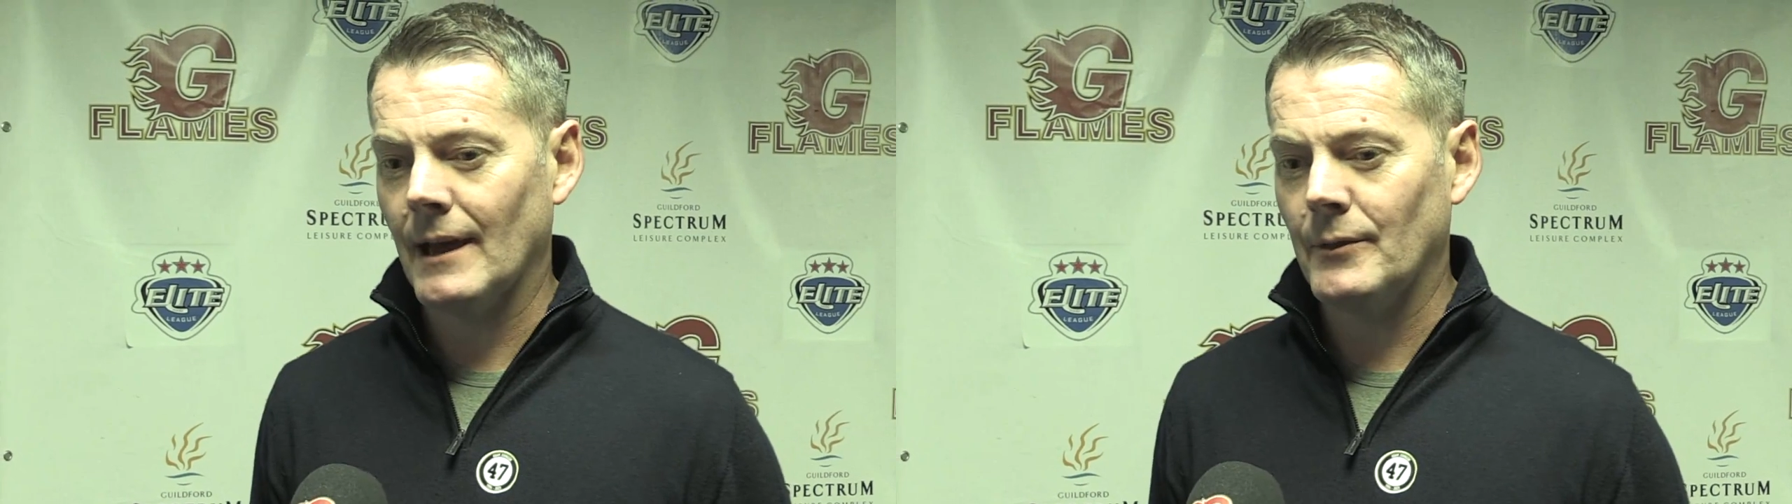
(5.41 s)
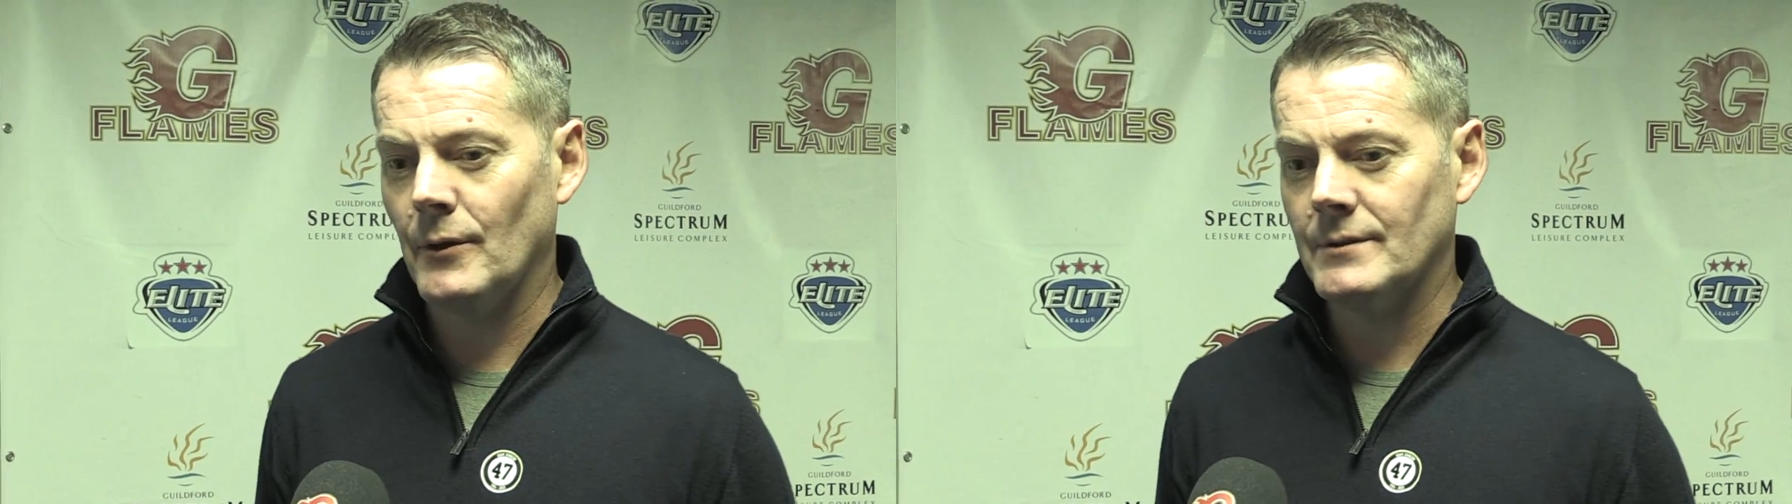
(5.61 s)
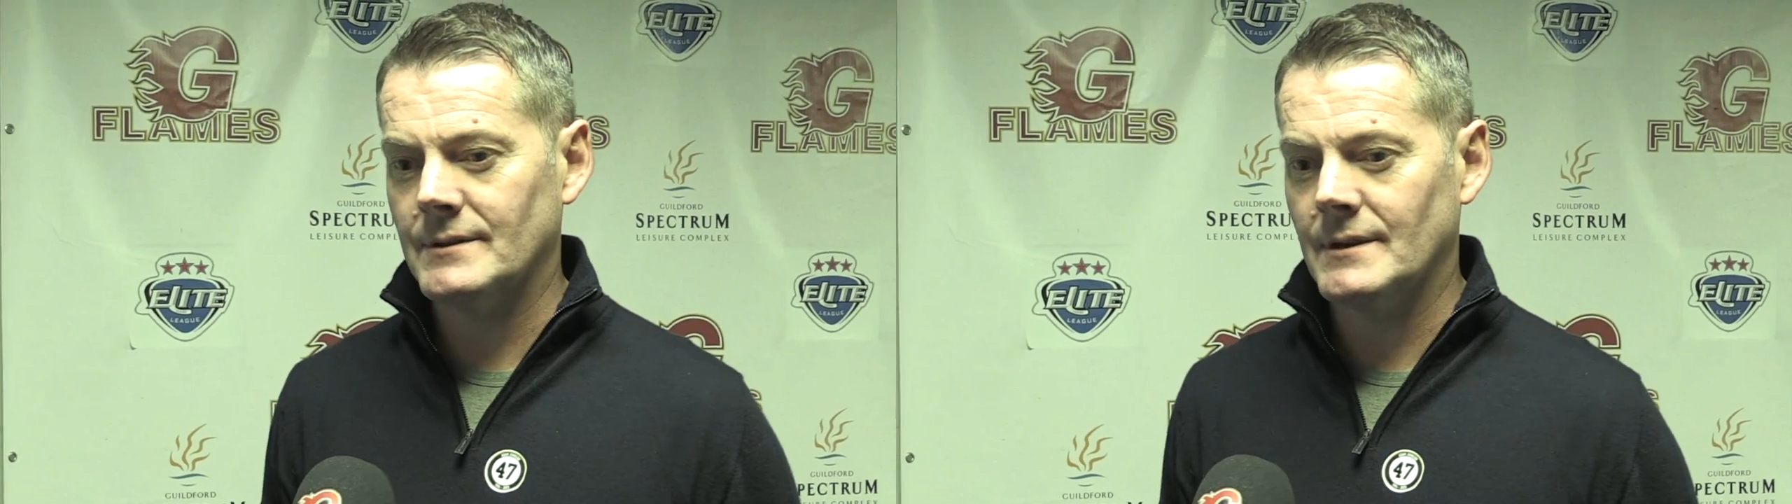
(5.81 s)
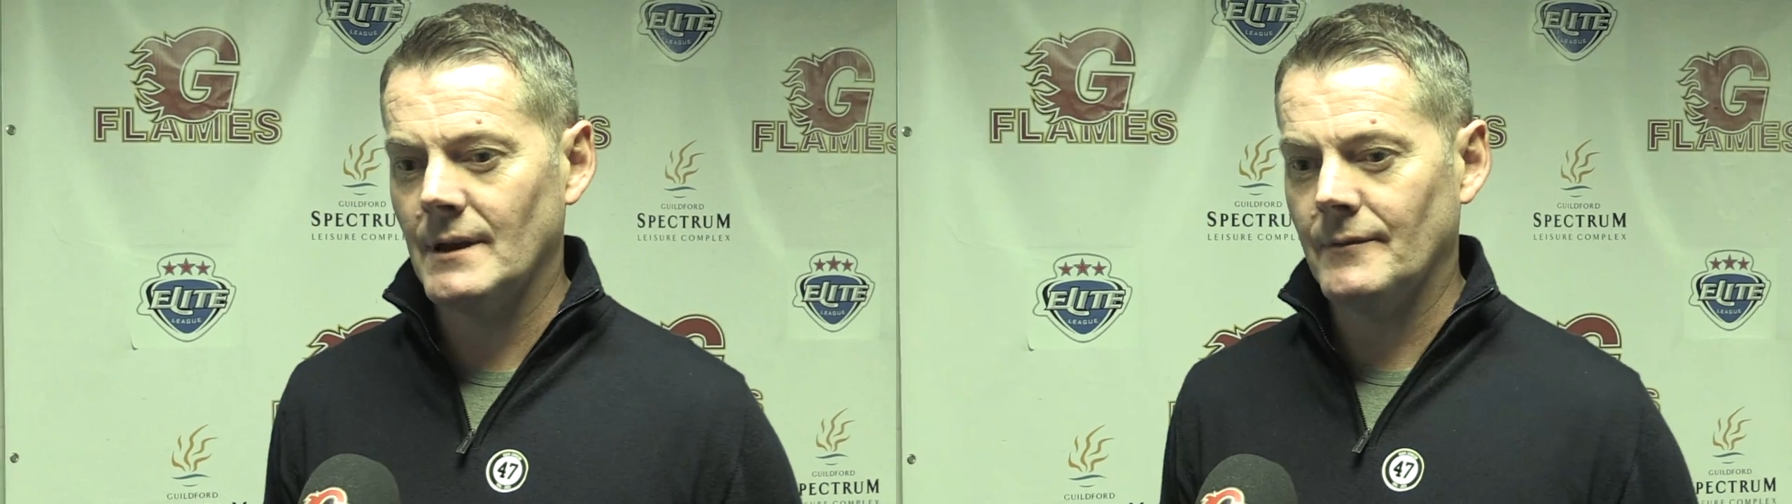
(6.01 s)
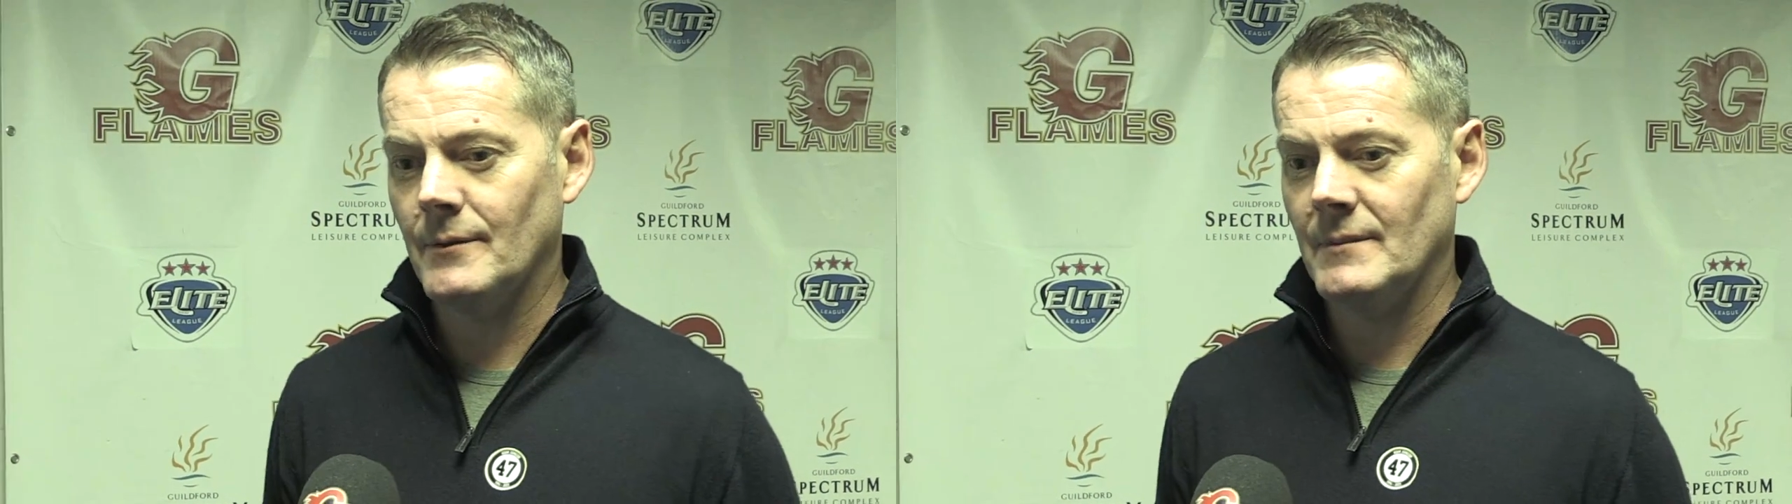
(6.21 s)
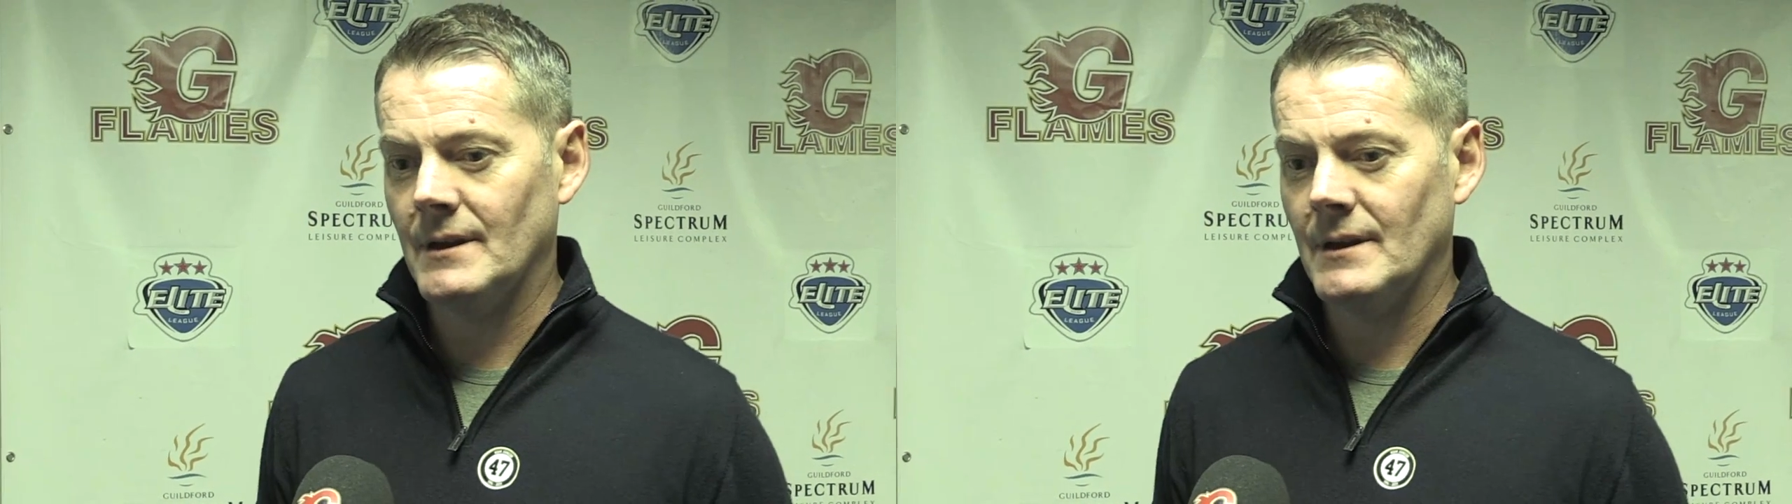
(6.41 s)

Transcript: I thought uh, from